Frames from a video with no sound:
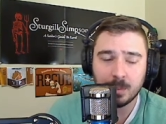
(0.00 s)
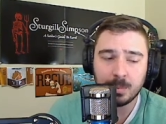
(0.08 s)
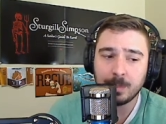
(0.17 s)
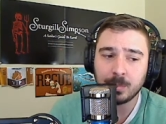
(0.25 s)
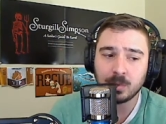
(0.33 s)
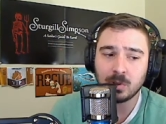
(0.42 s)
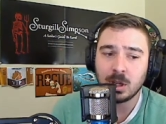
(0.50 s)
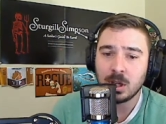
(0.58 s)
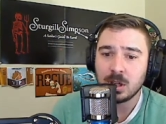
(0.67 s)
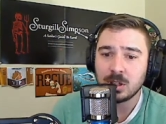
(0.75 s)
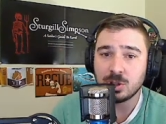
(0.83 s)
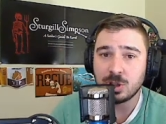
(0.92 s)
People
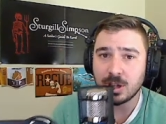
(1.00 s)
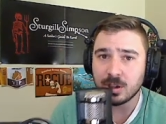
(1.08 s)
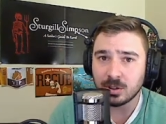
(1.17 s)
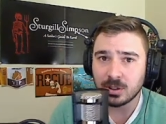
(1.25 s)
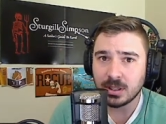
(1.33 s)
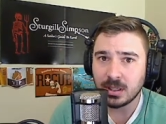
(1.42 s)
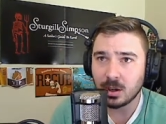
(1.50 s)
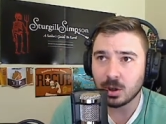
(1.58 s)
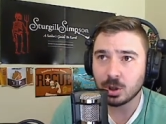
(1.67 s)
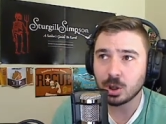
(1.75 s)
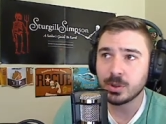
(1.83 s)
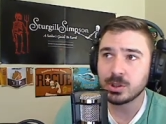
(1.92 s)
generally
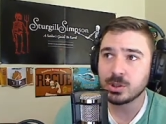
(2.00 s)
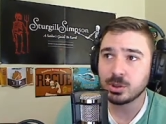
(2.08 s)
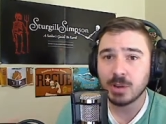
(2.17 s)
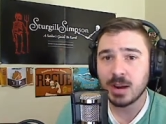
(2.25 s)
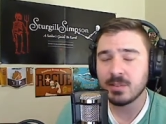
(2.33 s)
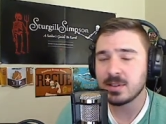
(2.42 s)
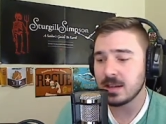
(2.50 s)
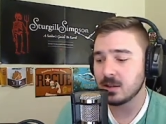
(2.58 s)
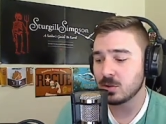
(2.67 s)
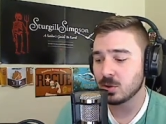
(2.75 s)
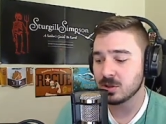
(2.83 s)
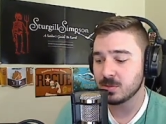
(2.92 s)
are going to
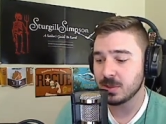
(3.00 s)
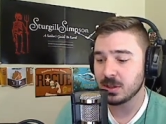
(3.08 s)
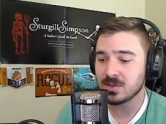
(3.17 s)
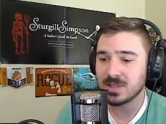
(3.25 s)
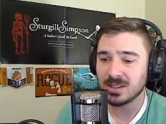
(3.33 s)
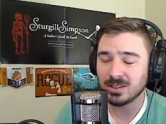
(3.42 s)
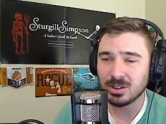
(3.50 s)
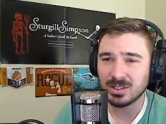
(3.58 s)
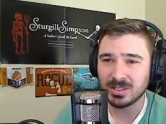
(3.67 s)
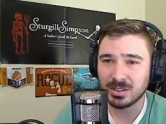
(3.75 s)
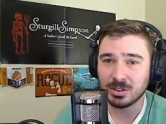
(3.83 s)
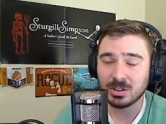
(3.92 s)
gravitate towards beers that look
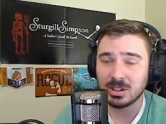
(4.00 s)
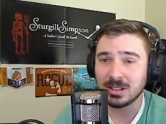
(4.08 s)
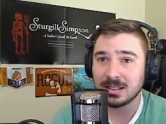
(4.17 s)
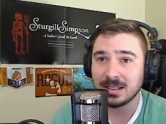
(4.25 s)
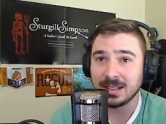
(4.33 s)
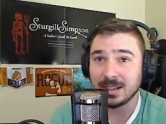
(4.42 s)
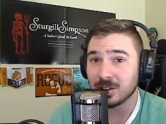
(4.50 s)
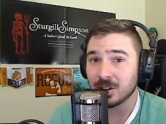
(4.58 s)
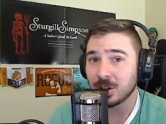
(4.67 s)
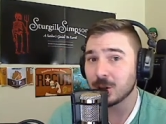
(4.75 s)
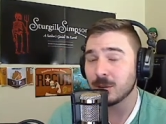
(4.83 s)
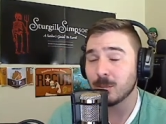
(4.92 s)
a little
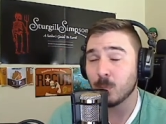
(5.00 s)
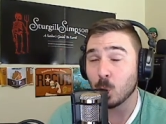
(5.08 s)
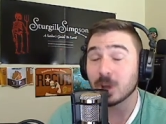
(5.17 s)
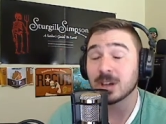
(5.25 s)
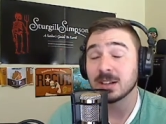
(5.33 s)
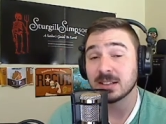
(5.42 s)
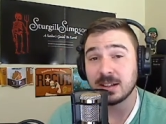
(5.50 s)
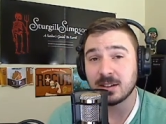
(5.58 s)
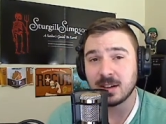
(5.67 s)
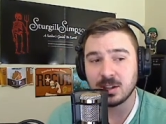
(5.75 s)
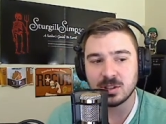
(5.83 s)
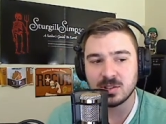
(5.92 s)
clearer, more
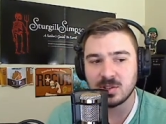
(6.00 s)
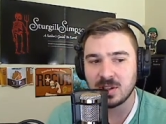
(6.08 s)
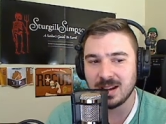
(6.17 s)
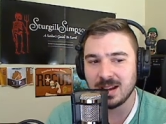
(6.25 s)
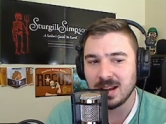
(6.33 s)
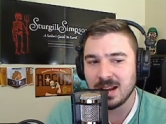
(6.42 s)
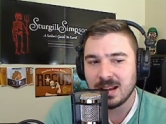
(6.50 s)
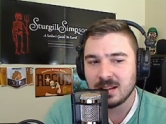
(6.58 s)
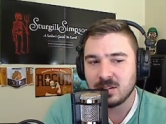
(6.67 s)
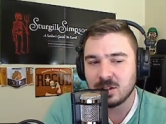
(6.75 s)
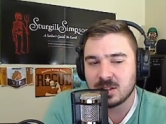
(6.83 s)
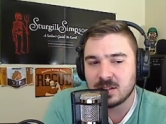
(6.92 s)
clear, I should say,
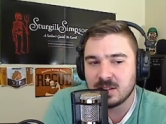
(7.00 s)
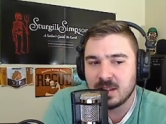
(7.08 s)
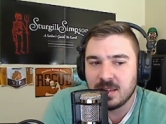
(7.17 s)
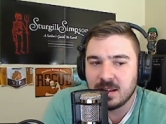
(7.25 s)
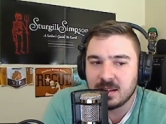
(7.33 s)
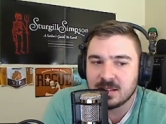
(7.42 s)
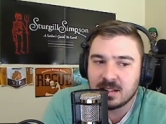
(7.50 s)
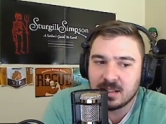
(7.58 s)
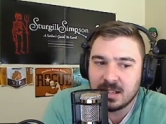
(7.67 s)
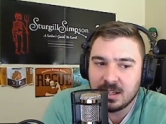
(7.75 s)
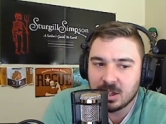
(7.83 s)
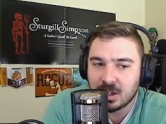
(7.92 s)
just because they think it's
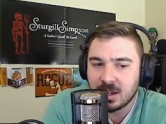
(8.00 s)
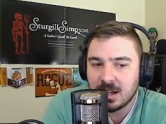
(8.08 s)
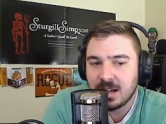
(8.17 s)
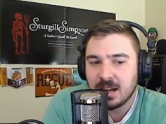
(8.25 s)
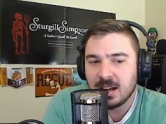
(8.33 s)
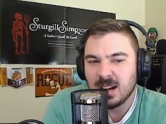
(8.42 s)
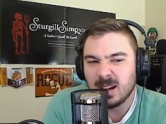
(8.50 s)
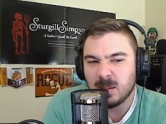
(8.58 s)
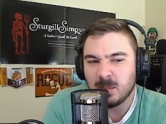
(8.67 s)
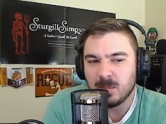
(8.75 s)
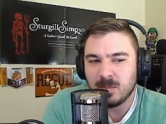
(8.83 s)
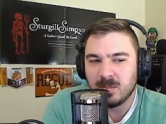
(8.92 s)
cleaner.
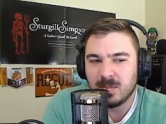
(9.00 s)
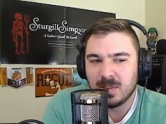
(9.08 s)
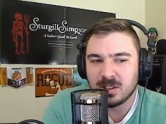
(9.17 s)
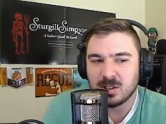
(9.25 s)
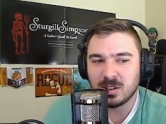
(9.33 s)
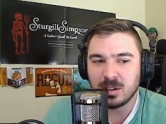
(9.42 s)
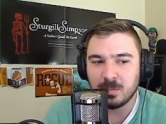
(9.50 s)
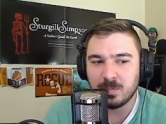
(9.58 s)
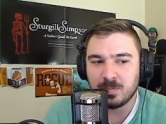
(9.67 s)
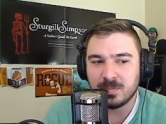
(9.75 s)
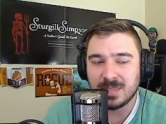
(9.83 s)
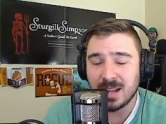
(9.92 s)
It's going to
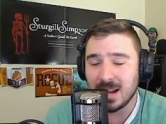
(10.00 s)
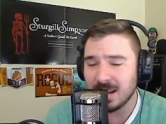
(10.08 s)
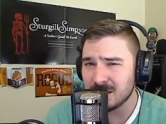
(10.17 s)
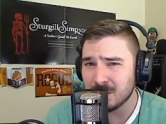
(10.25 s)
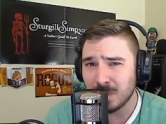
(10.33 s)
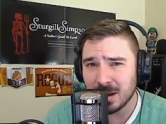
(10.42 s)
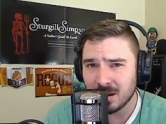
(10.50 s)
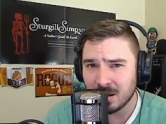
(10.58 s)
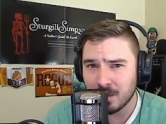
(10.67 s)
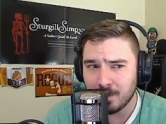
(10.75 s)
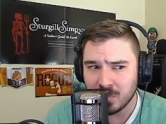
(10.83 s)
taste better.